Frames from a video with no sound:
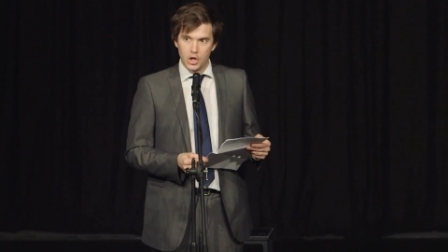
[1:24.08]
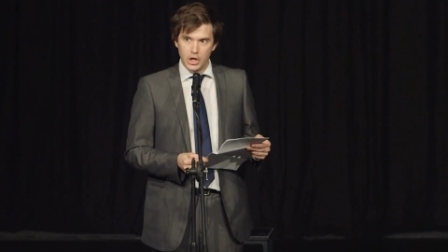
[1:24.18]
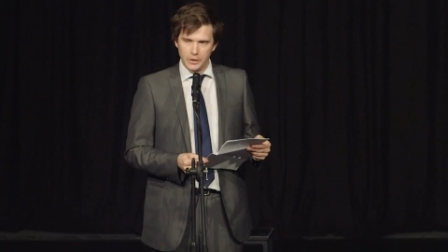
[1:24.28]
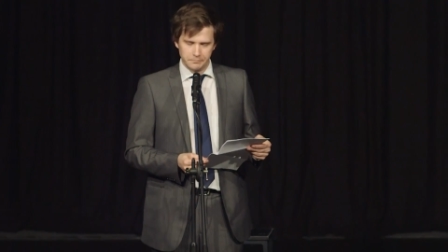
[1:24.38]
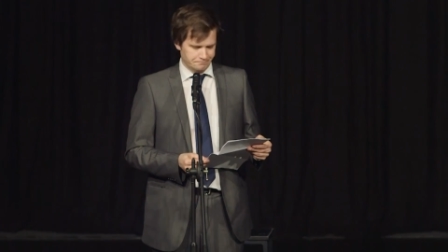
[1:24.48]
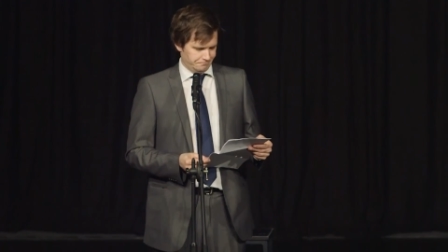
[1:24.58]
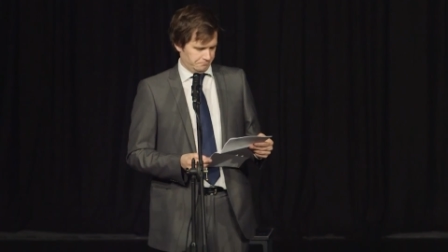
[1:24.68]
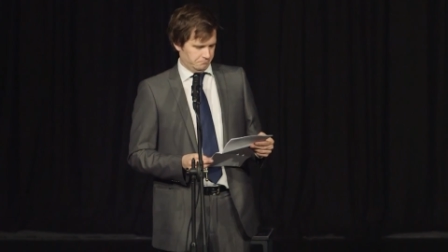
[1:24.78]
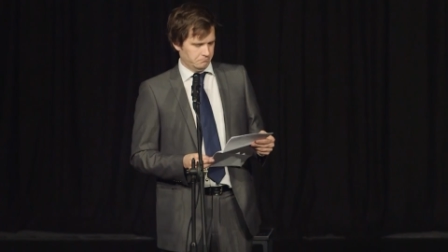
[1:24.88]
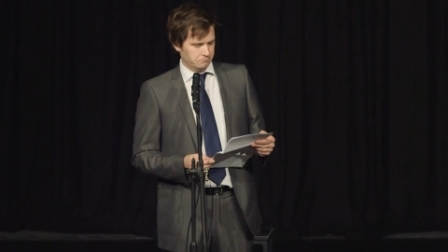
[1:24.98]
Hockey,
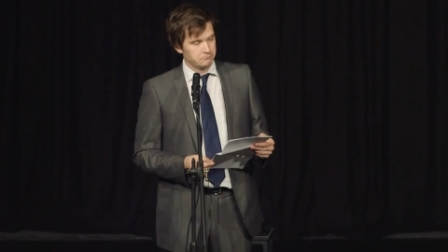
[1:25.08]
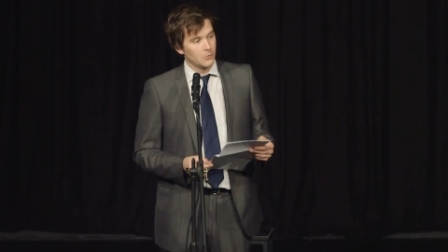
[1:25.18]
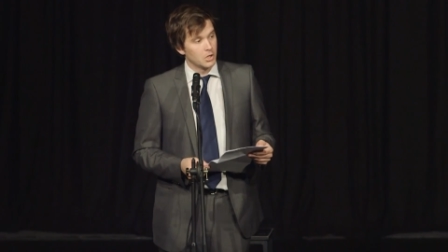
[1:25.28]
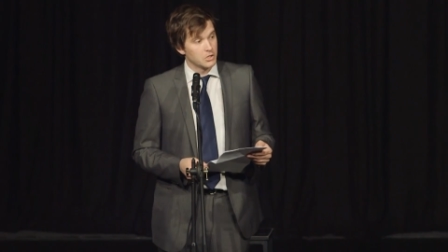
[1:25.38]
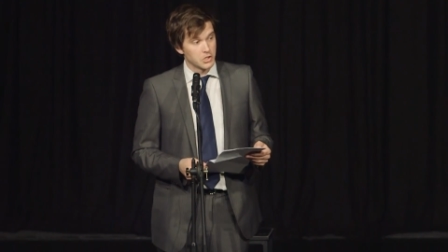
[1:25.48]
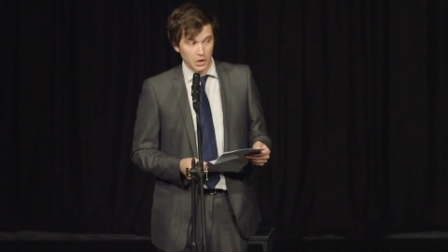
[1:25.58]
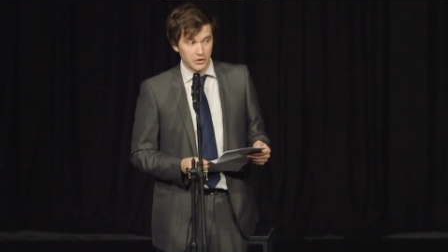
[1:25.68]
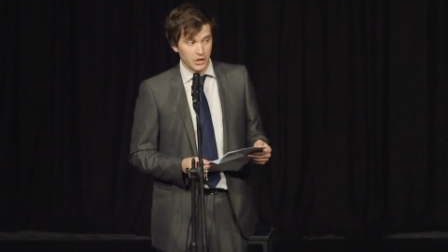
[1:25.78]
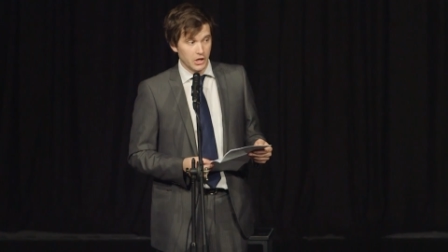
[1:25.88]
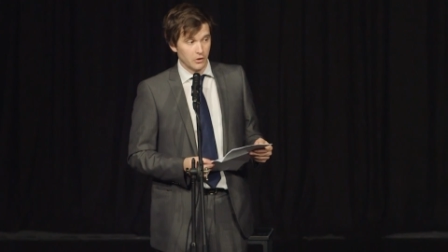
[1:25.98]

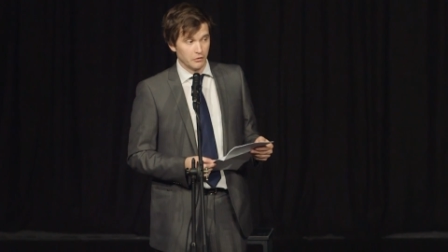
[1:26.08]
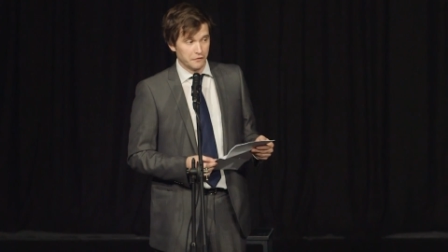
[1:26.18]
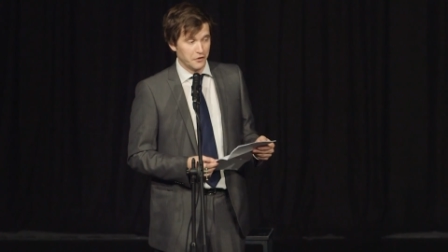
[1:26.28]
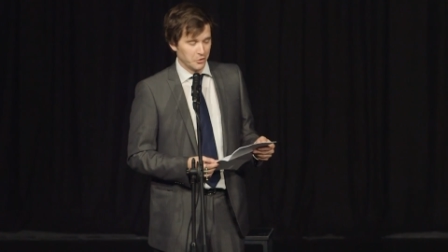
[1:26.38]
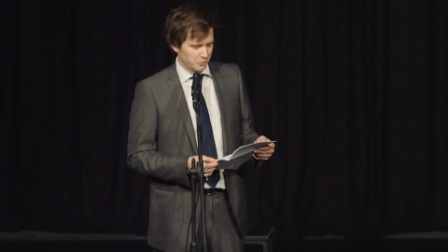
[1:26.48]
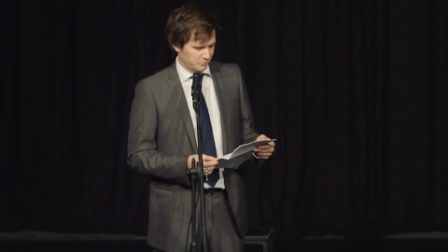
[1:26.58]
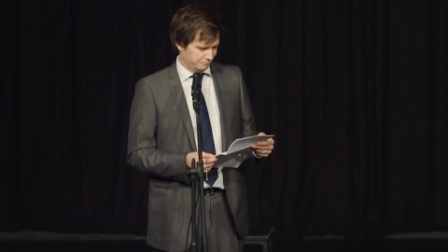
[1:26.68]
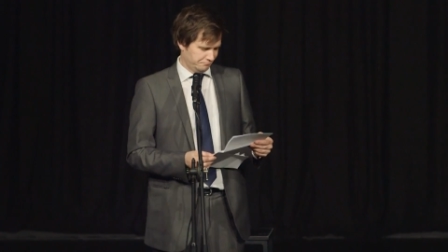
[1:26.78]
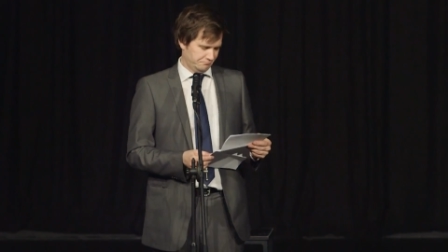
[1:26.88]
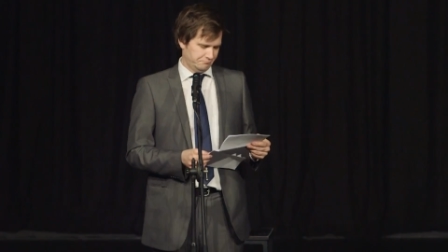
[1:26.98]
Sunday on the field.